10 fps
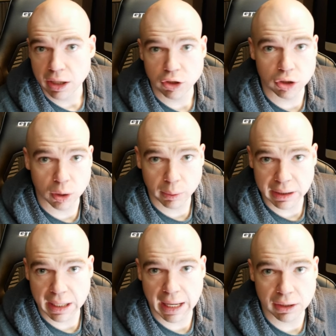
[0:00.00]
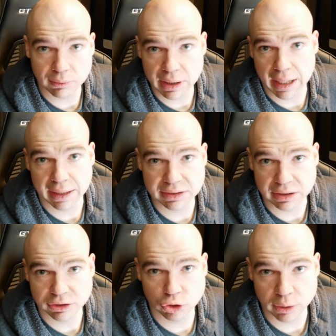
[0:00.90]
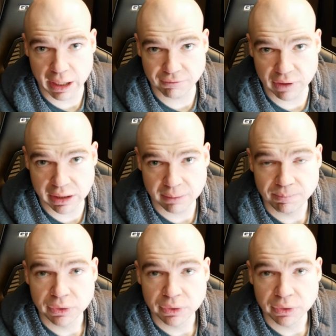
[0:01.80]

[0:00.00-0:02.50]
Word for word: you know, can handle the excess traffic.